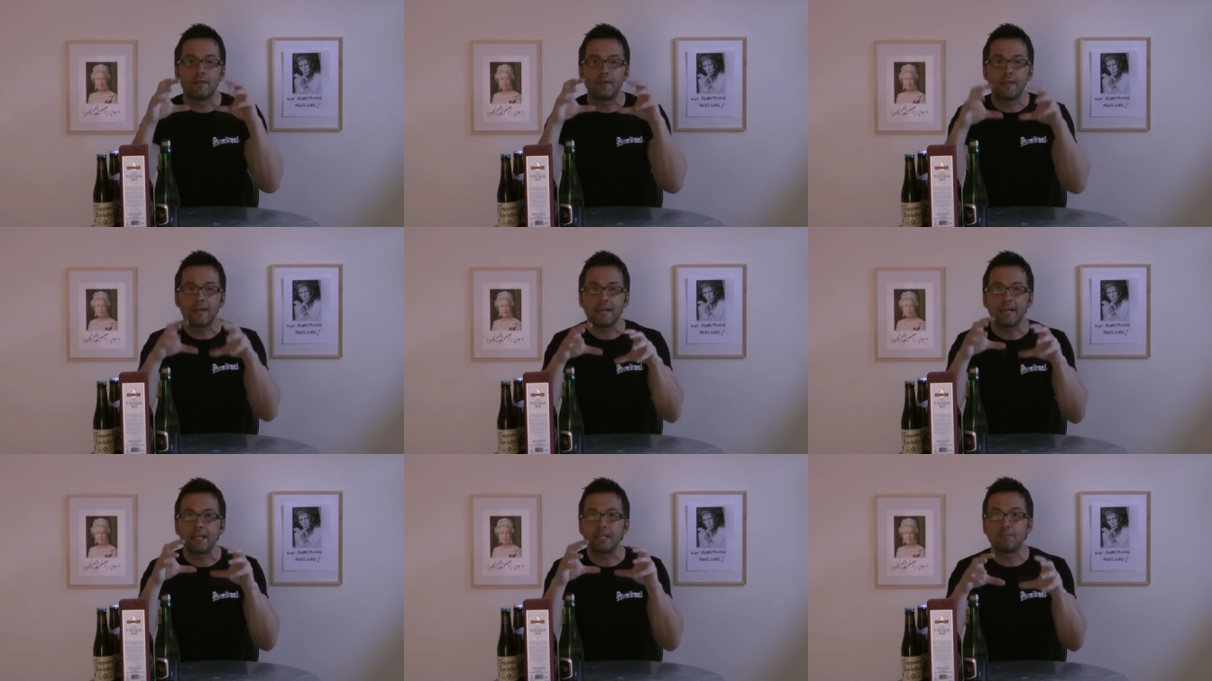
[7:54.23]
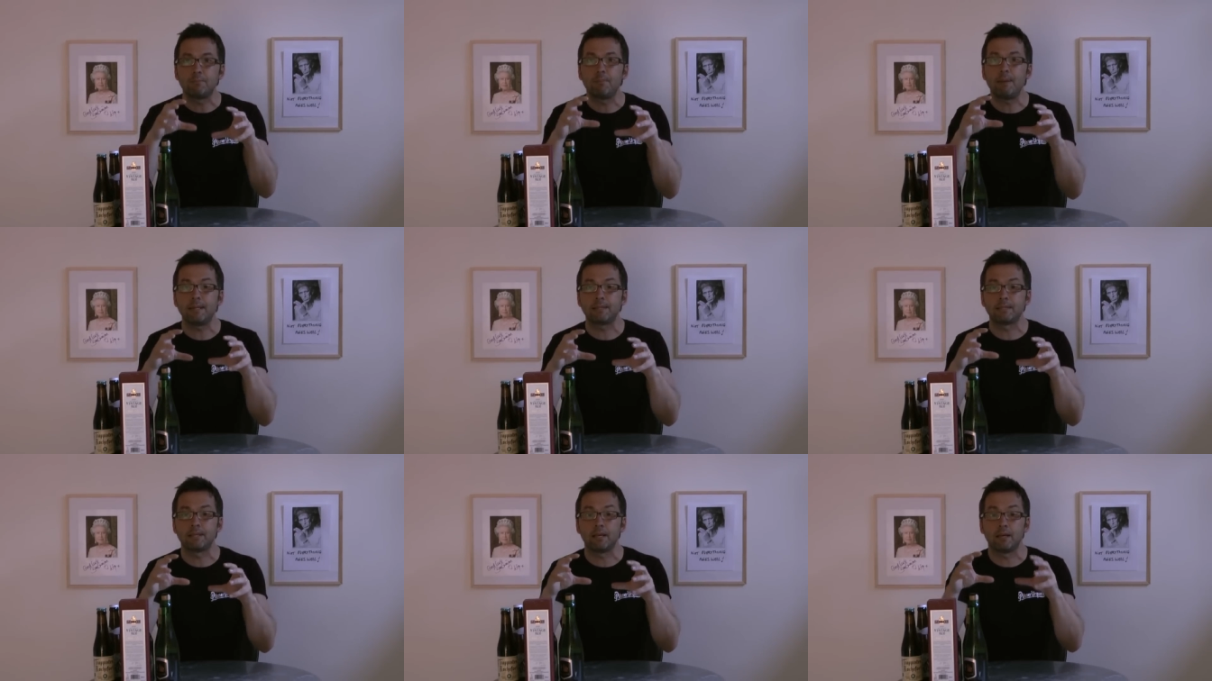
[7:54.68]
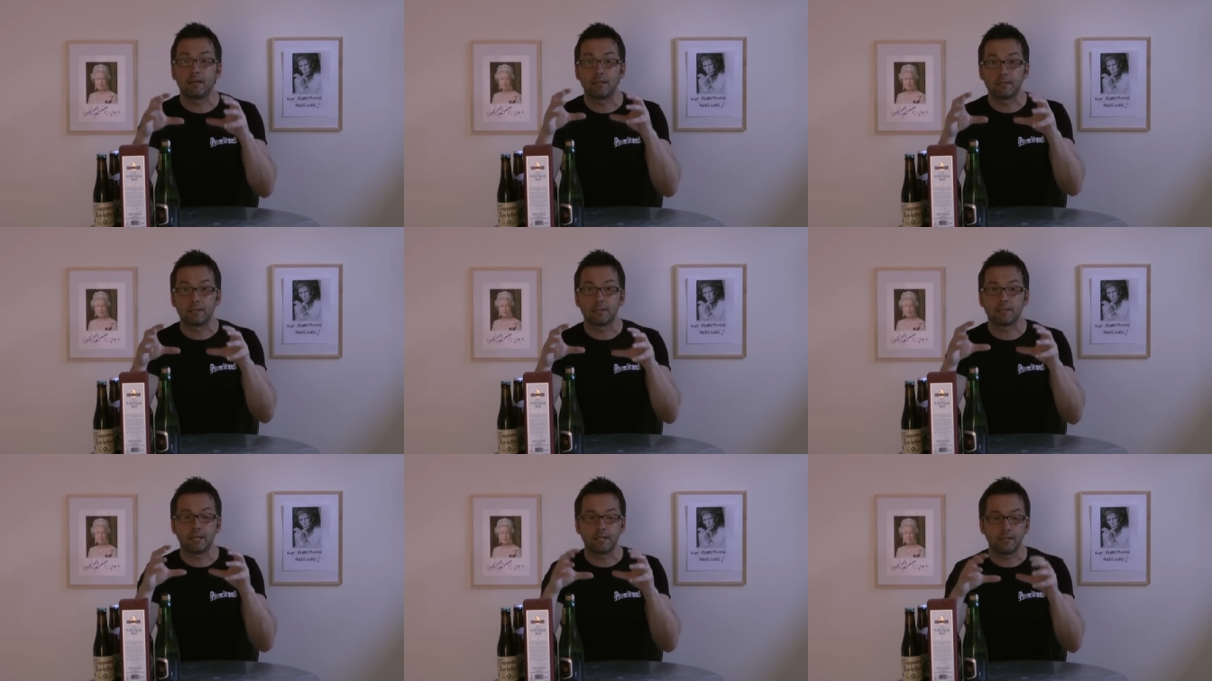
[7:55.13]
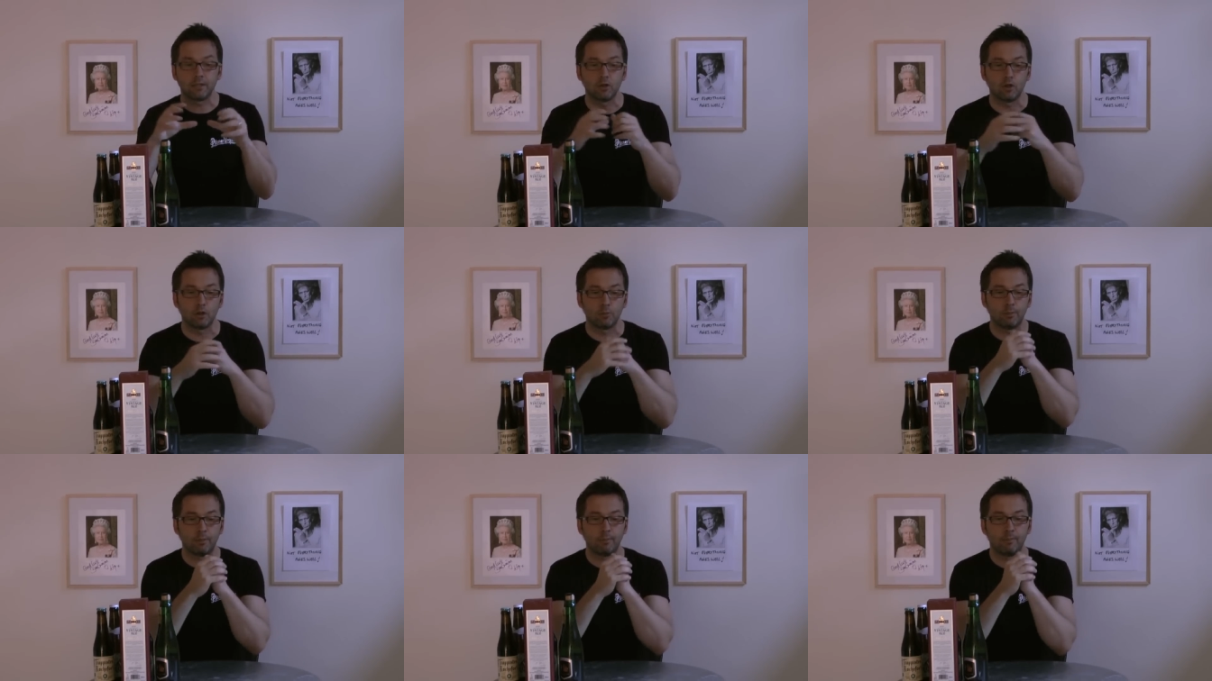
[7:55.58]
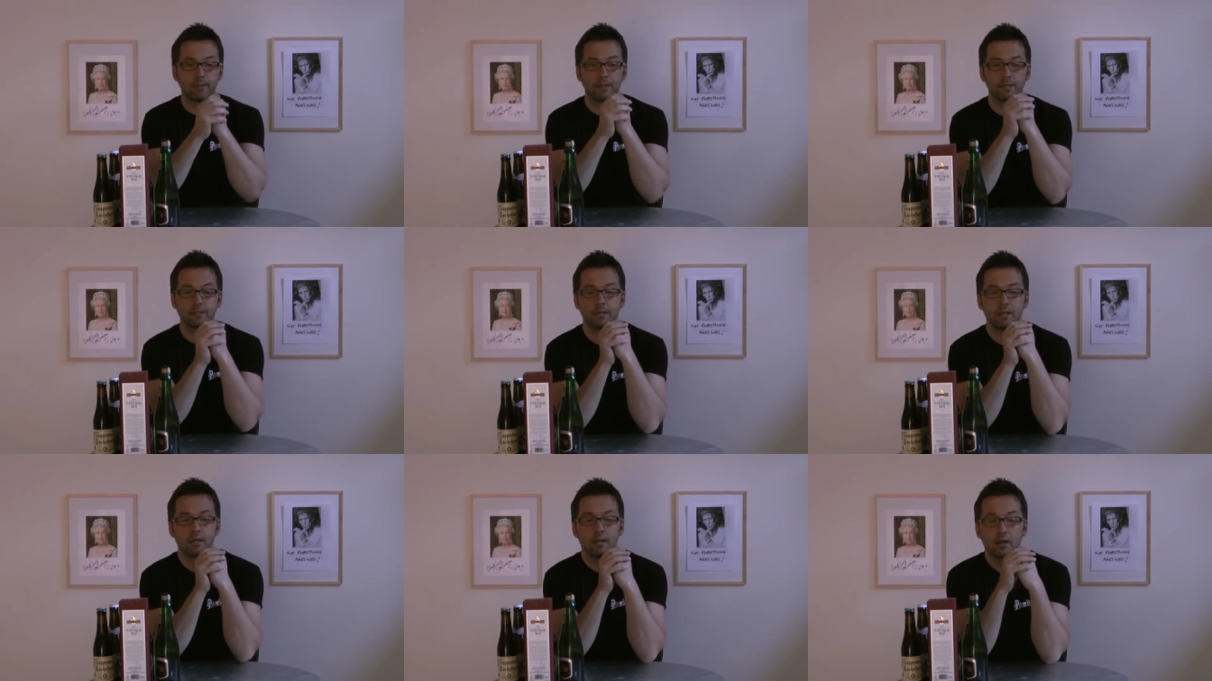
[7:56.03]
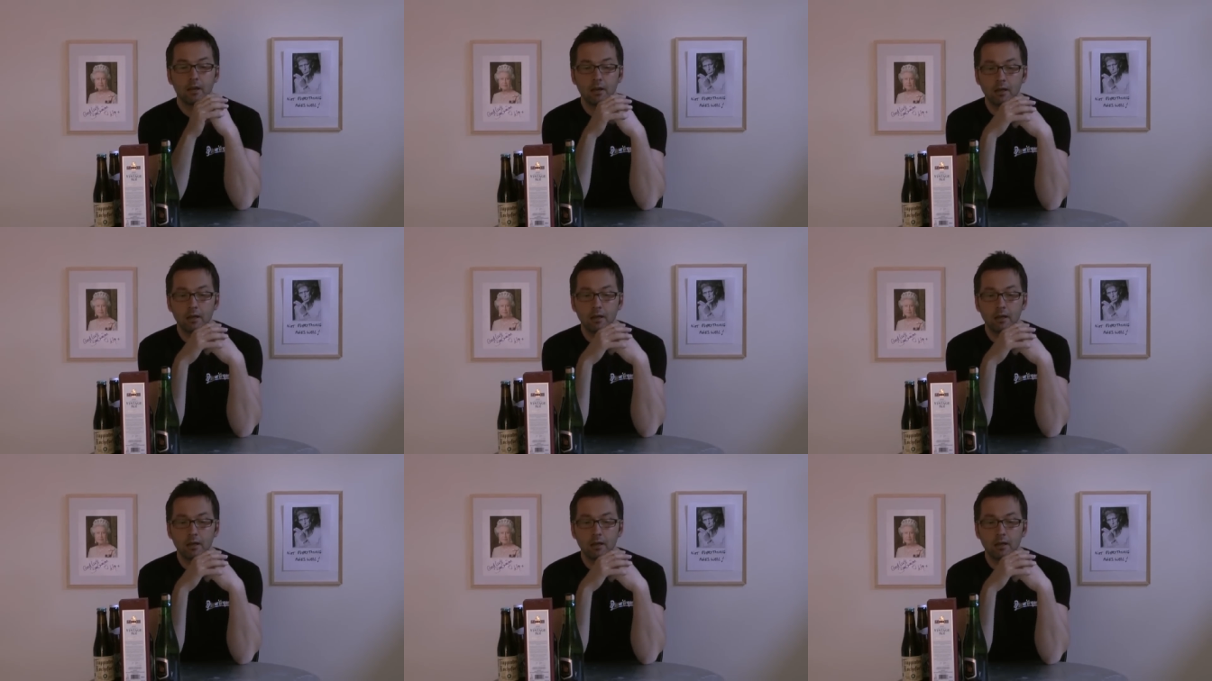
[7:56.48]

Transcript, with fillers: they age better, as I say, than hoppy beers.